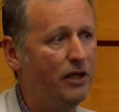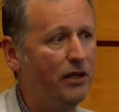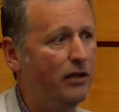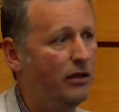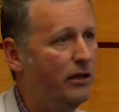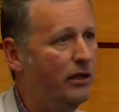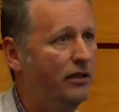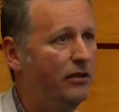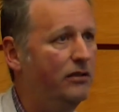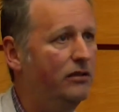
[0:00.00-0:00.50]

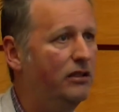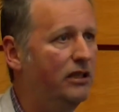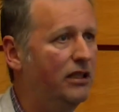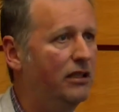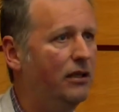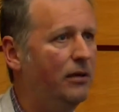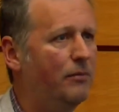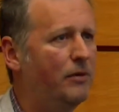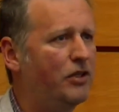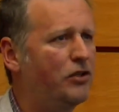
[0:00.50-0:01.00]
And I'm
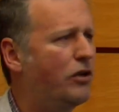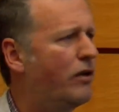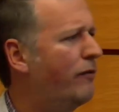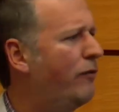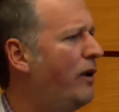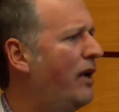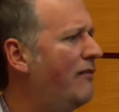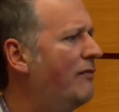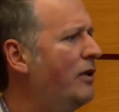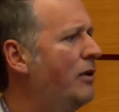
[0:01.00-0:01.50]
not sure if we
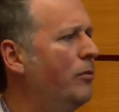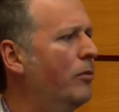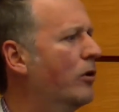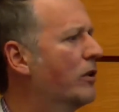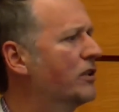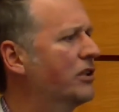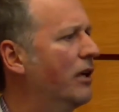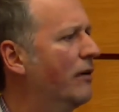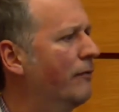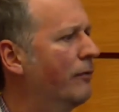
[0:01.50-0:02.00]
have any more
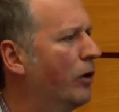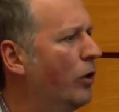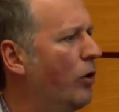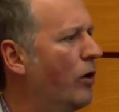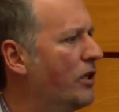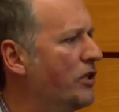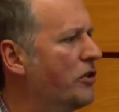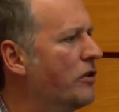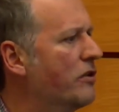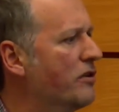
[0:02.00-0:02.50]
time for
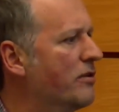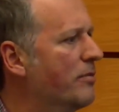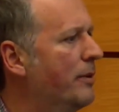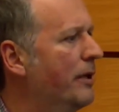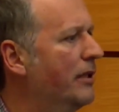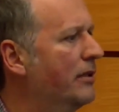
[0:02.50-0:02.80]
questions, but